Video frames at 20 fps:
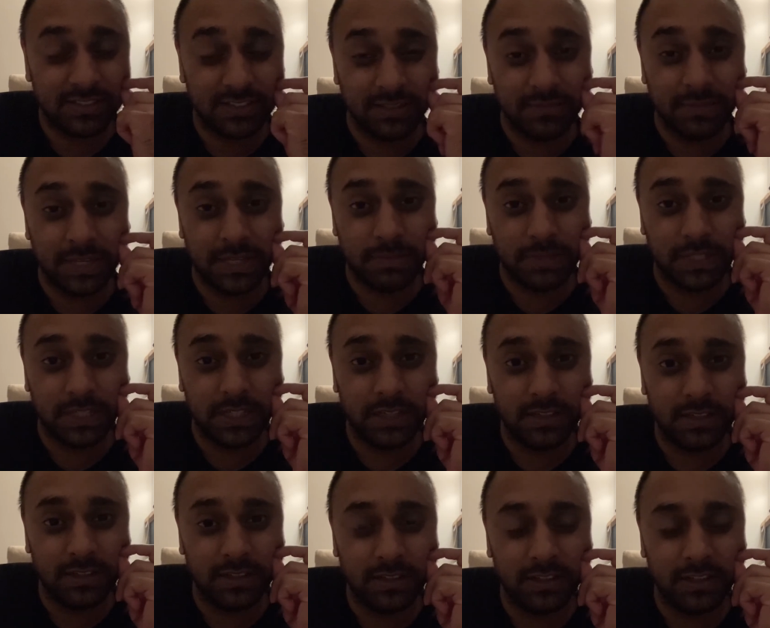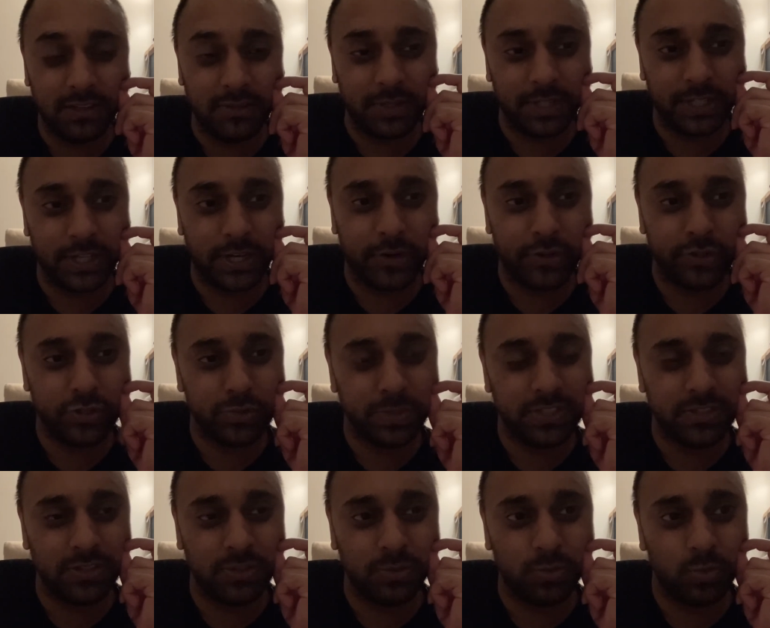and maybe it will encourage me
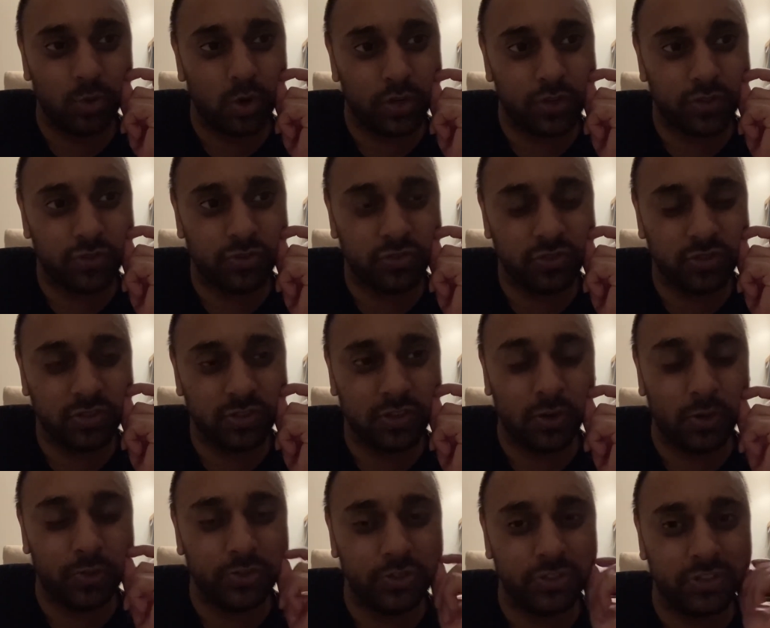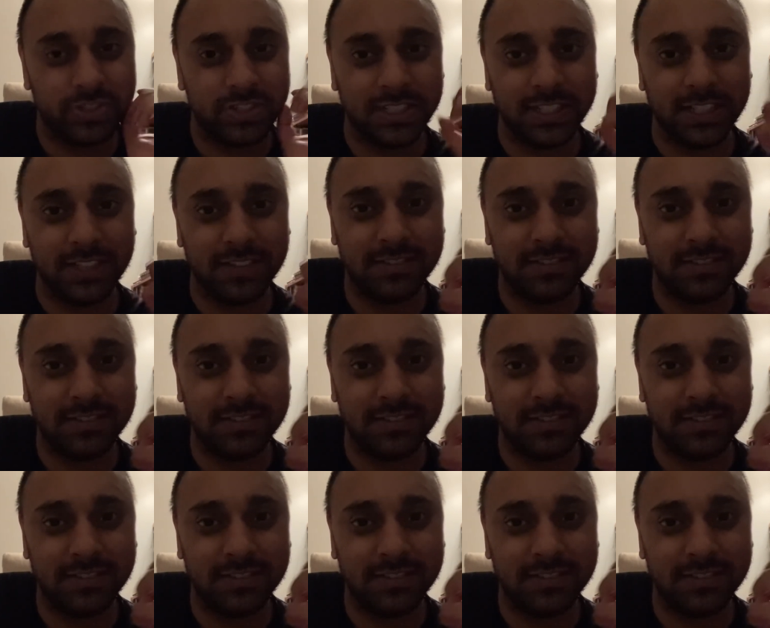to watch consciously,